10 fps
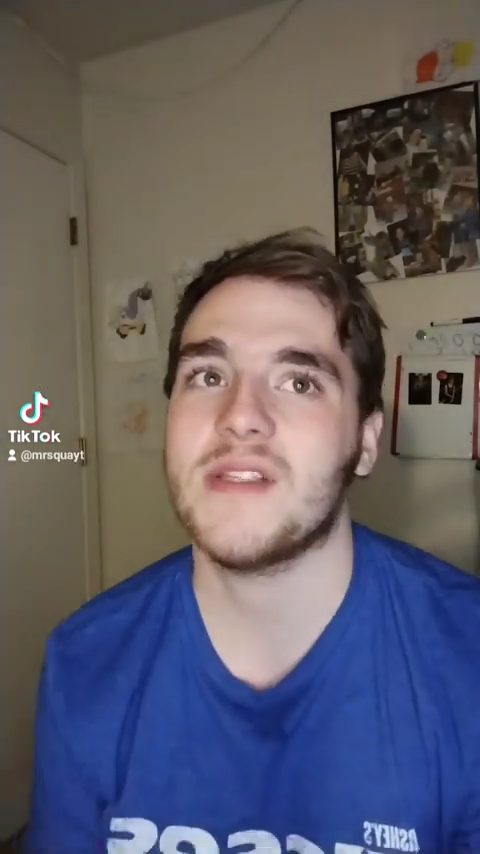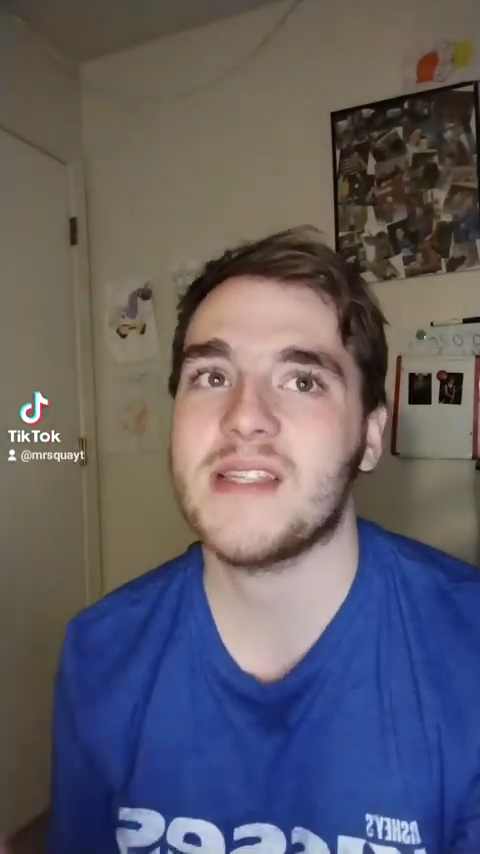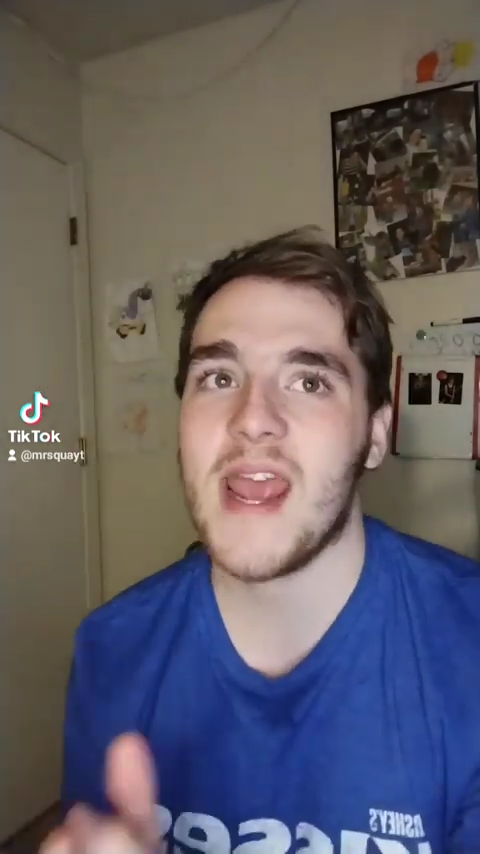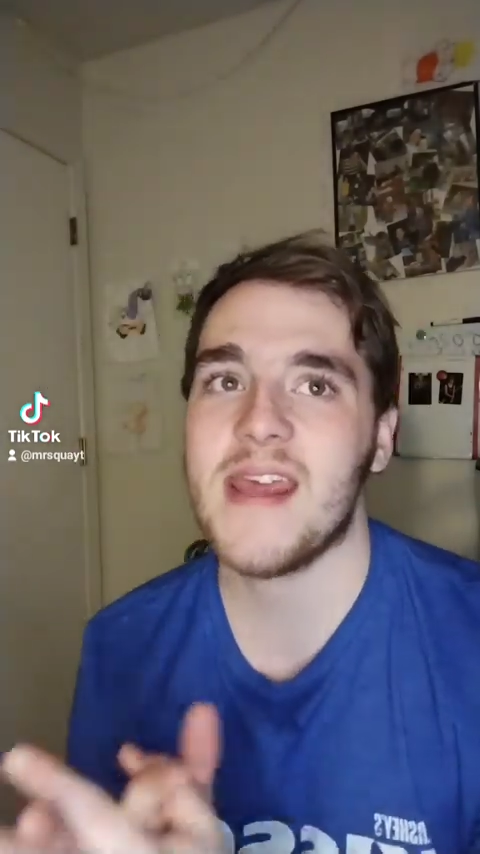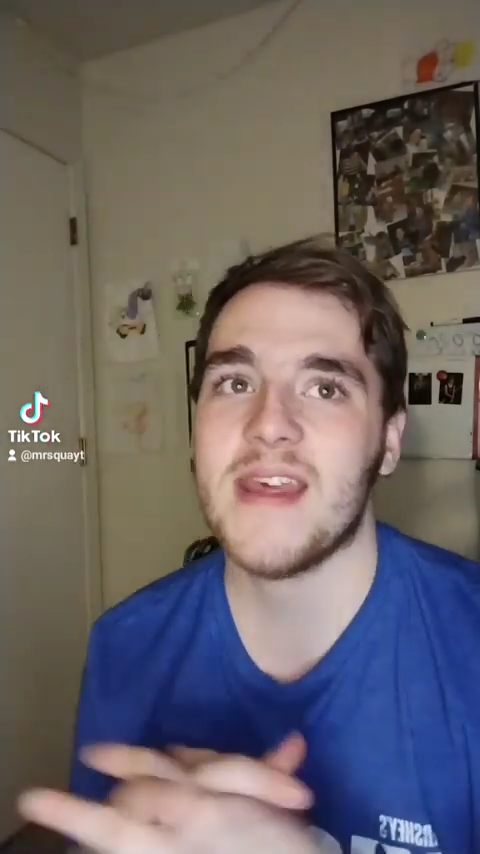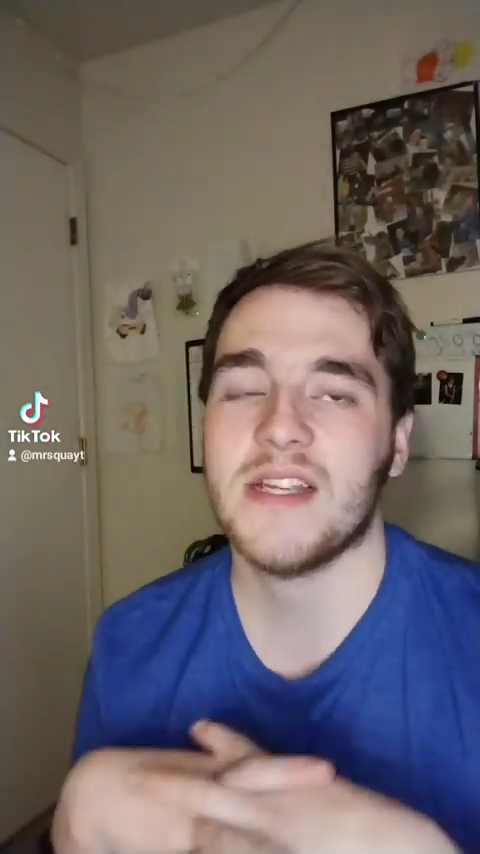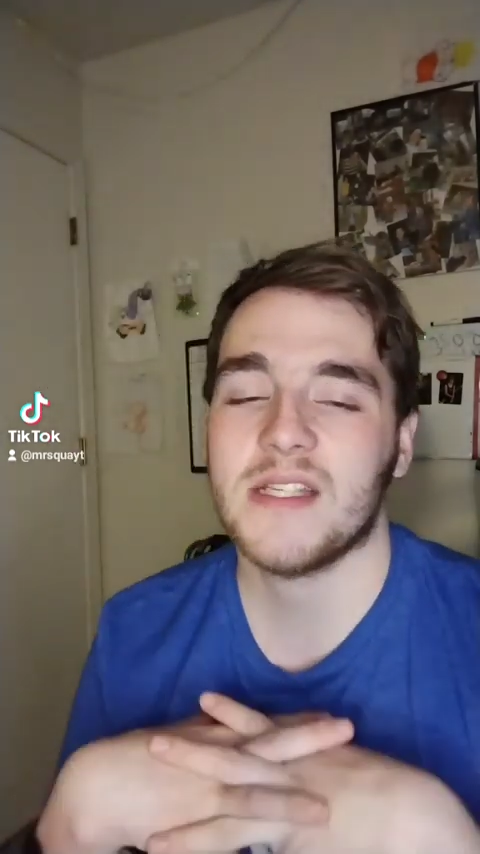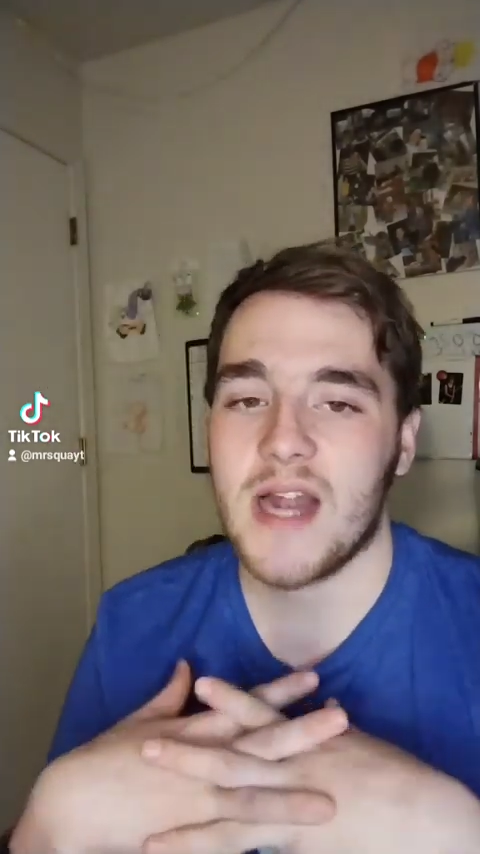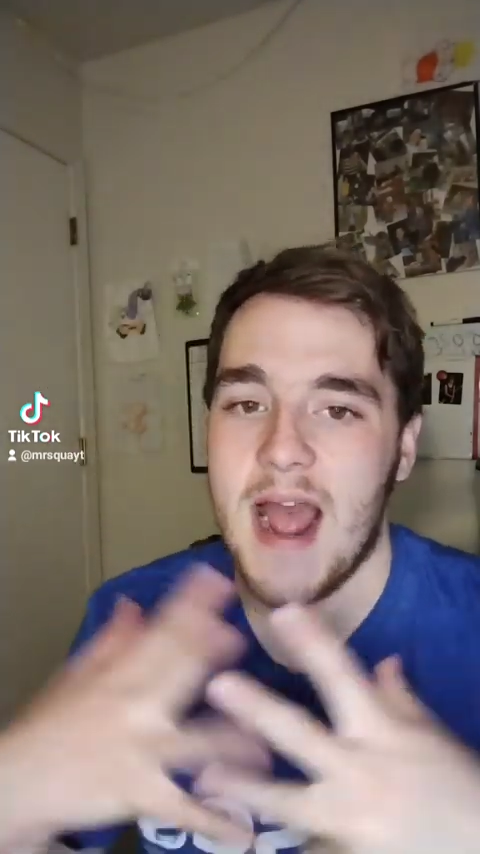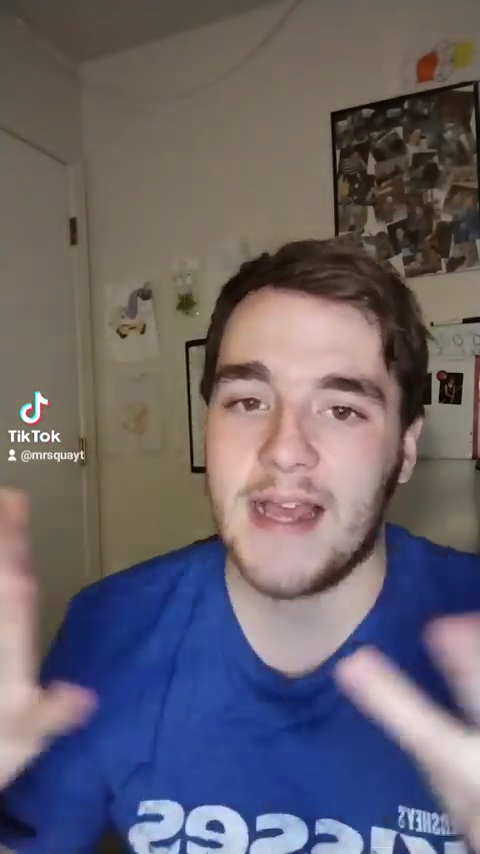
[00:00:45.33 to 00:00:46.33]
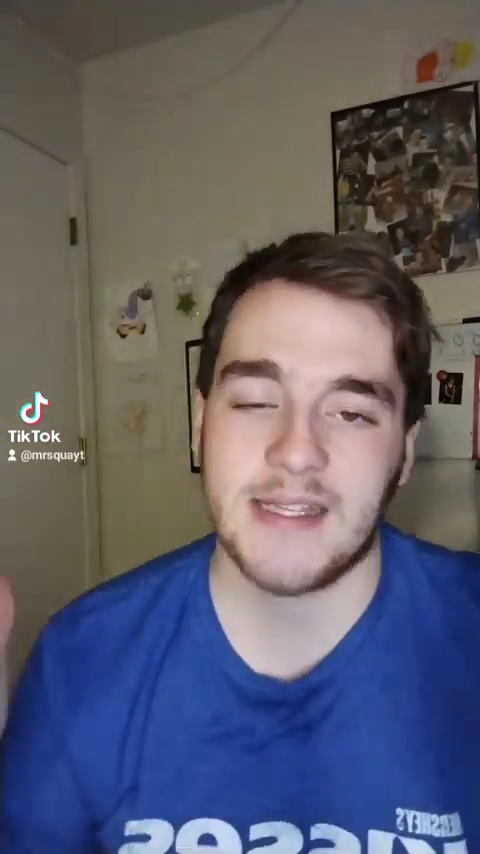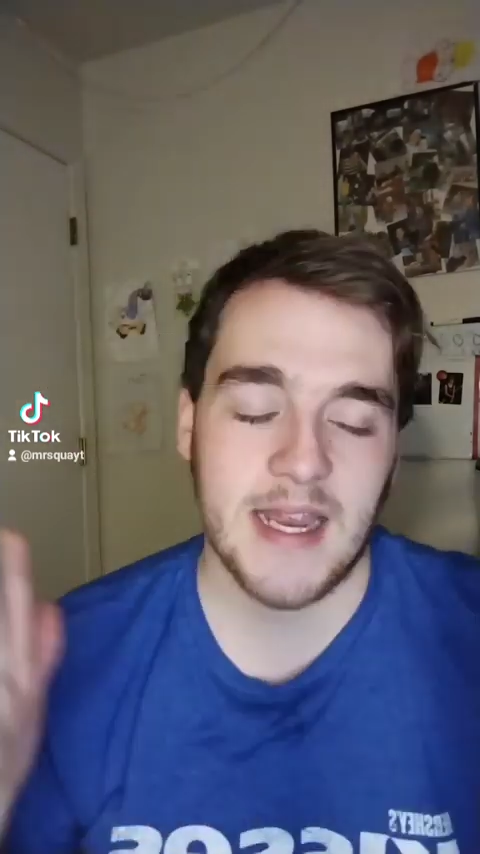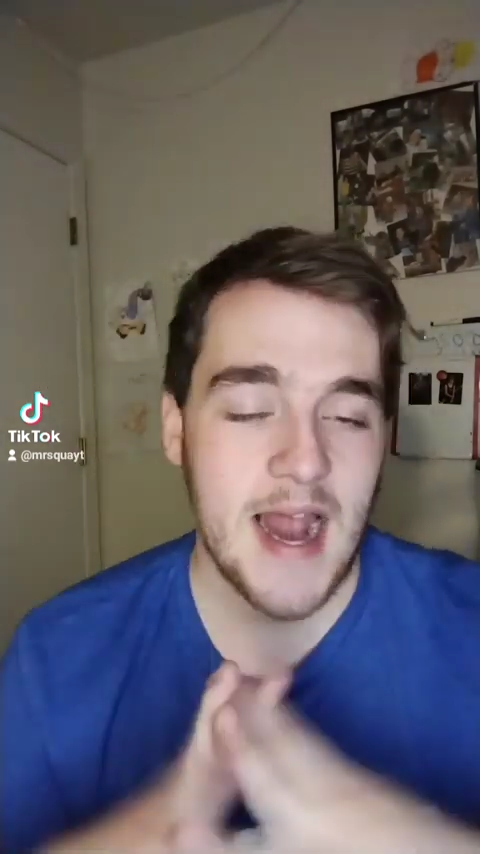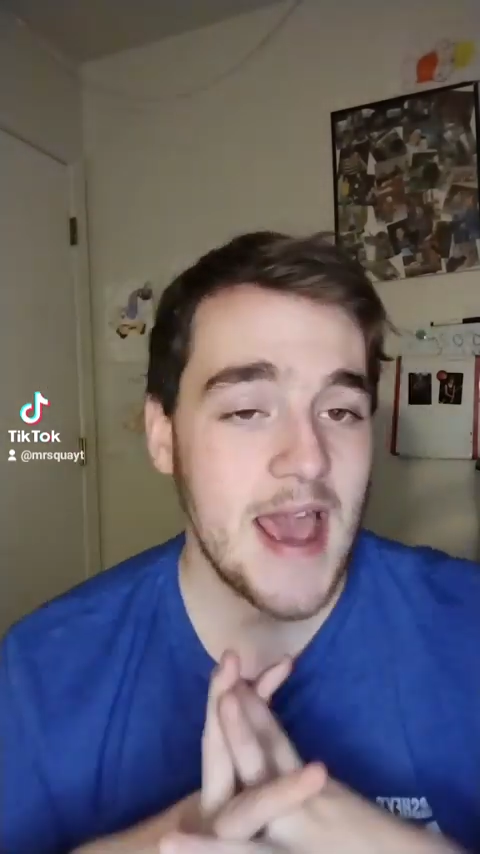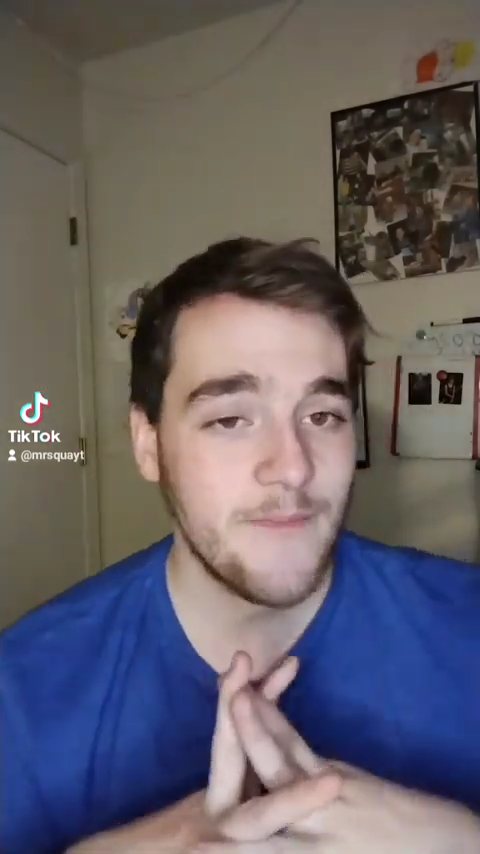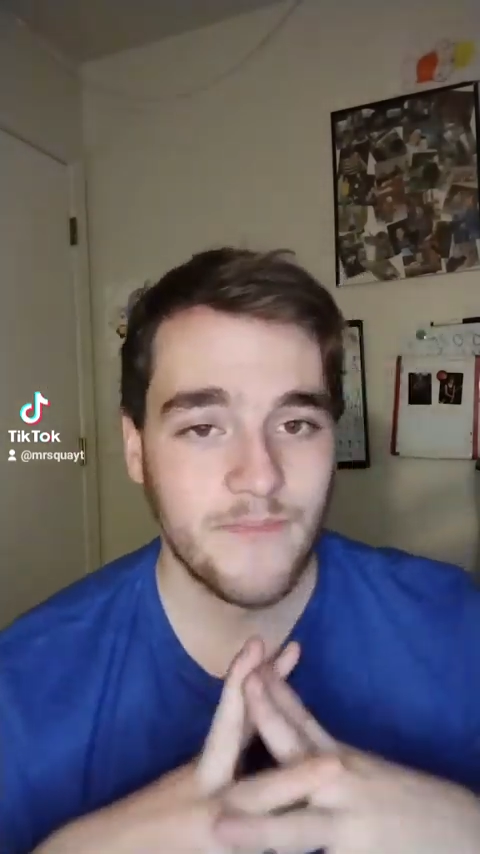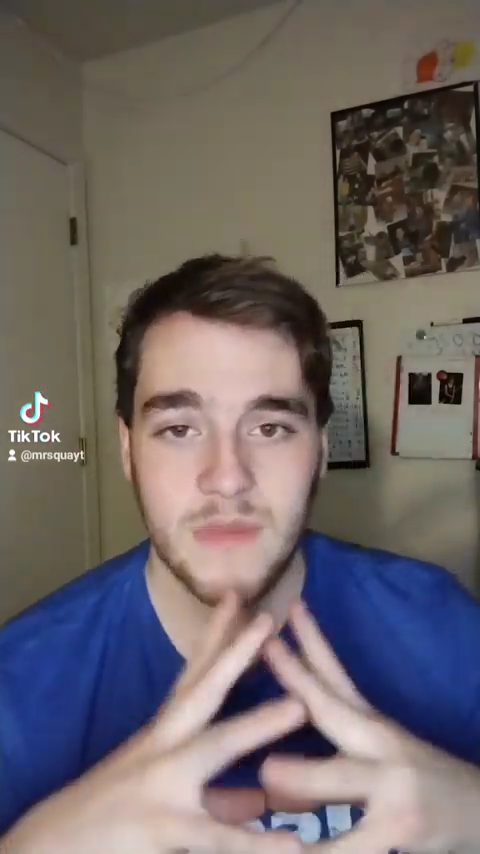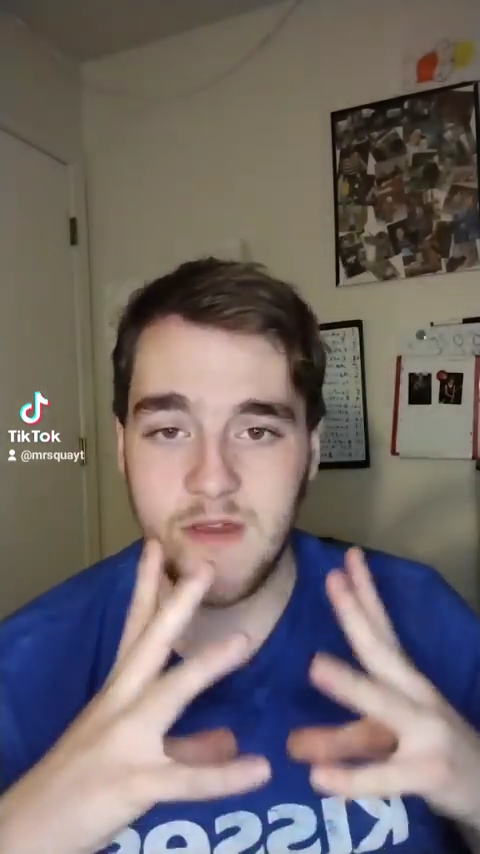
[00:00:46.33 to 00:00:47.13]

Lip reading: say this, guys, and I